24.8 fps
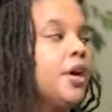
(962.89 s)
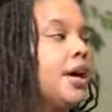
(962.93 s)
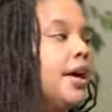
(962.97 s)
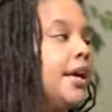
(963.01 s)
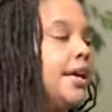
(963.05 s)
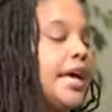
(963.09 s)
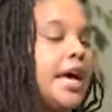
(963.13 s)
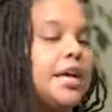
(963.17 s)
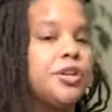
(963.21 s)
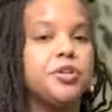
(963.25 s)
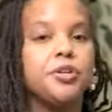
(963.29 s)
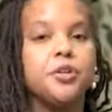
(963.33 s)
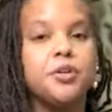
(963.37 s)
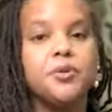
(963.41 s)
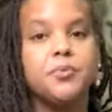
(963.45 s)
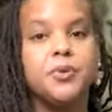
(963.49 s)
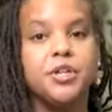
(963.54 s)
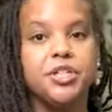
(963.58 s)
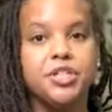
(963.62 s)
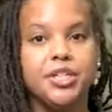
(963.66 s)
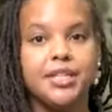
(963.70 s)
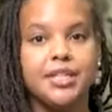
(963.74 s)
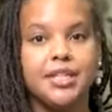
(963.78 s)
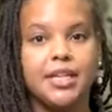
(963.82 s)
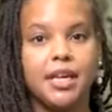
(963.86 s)
Again, you can
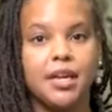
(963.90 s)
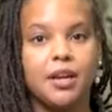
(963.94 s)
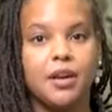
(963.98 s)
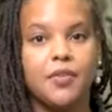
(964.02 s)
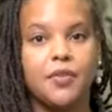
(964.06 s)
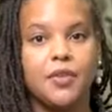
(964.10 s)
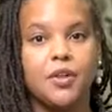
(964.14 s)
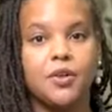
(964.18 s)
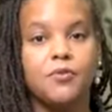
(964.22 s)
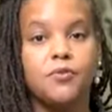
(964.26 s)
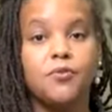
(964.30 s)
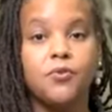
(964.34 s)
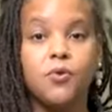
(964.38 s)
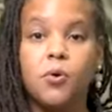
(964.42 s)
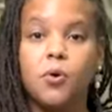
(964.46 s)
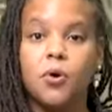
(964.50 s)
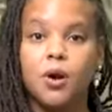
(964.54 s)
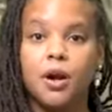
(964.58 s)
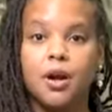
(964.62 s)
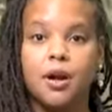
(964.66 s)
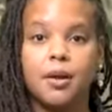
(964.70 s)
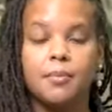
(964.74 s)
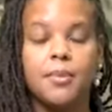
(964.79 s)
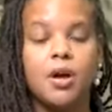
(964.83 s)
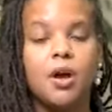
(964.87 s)
reach us again on the
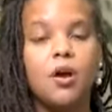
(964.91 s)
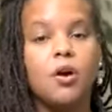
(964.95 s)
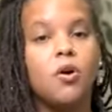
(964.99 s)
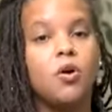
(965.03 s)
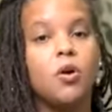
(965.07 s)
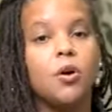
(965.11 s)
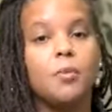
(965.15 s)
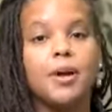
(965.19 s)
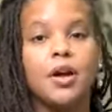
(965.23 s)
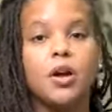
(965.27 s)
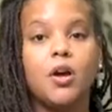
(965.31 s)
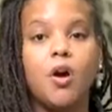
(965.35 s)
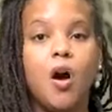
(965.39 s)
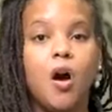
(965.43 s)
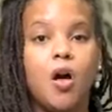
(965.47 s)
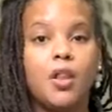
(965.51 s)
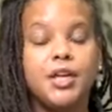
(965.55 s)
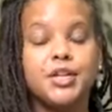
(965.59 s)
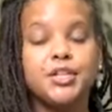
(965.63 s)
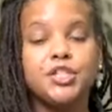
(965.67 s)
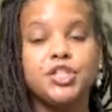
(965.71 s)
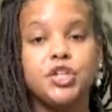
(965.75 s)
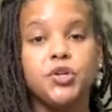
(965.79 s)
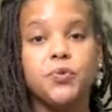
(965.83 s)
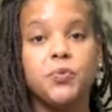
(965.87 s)
form or by
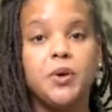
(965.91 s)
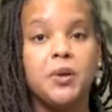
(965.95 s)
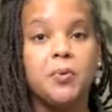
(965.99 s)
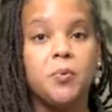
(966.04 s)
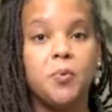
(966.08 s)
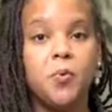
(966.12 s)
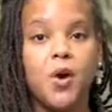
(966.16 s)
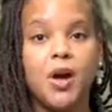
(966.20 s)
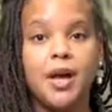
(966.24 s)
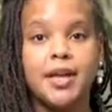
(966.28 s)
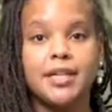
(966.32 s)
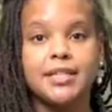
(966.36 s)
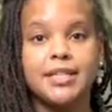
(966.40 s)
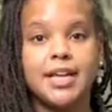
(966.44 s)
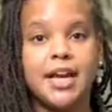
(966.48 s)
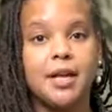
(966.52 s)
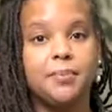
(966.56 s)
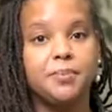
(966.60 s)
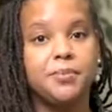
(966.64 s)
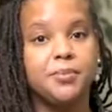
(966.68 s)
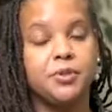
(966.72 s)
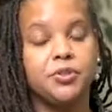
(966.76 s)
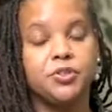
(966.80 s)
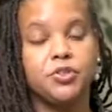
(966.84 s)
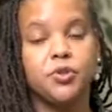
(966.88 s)
calling 211 to
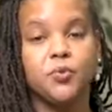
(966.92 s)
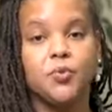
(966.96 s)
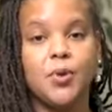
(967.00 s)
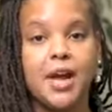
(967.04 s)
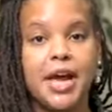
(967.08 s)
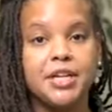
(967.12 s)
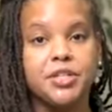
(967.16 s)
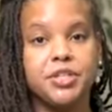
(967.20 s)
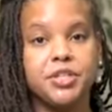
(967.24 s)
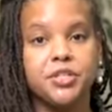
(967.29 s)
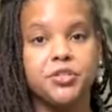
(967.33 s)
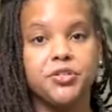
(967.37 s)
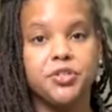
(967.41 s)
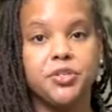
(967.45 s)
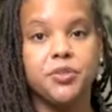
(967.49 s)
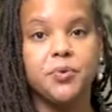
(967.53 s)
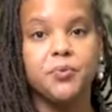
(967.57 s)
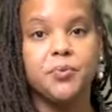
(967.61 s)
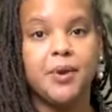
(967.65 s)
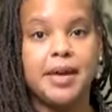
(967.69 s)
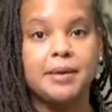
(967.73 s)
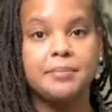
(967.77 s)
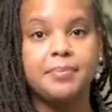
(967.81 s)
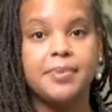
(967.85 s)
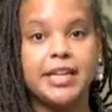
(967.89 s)
help direct you to the
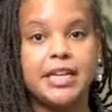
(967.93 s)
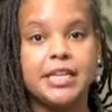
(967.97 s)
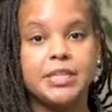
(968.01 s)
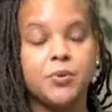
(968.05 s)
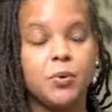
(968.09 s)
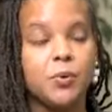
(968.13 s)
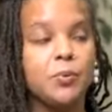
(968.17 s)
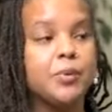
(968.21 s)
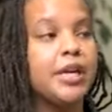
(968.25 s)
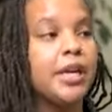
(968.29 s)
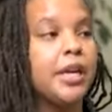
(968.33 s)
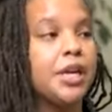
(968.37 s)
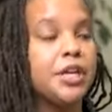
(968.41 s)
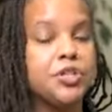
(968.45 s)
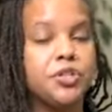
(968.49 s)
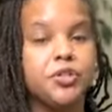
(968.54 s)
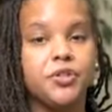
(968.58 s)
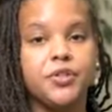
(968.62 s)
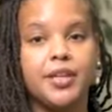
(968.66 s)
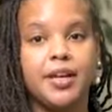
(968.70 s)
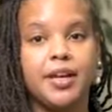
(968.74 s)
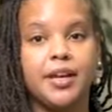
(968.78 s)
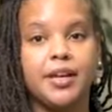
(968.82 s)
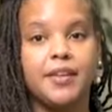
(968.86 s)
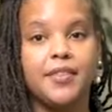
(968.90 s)
right place where we can get
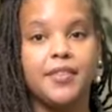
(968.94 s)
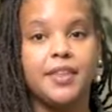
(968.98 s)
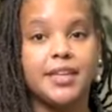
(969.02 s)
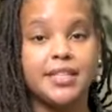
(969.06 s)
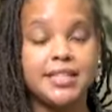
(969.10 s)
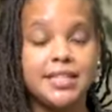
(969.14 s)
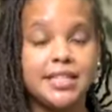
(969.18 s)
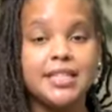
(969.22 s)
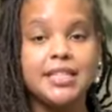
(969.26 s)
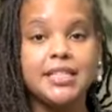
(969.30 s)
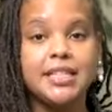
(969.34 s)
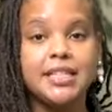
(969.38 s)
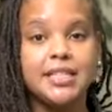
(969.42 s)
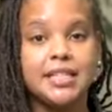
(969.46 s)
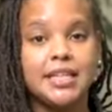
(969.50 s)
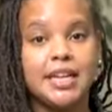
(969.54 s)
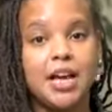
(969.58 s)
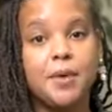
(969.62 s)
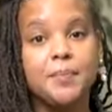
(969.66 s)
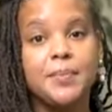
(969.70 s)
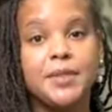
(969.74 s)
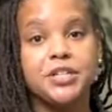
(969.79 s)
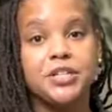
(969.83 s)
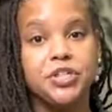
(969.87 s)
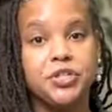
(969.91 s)
you the, the assistance and
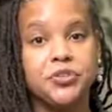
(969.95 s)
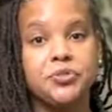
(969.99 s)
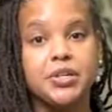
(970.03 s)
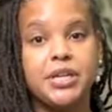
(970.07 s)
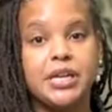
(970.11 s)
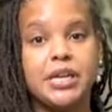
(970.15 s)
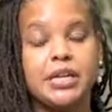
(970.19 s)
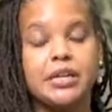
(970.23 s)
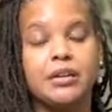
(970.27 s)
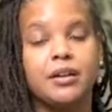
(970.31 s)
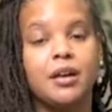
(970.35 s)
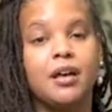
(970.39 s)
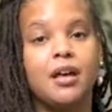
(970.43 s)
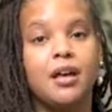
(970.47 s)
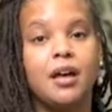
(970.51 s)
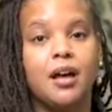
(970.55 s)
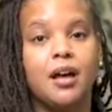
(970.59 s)
help that you need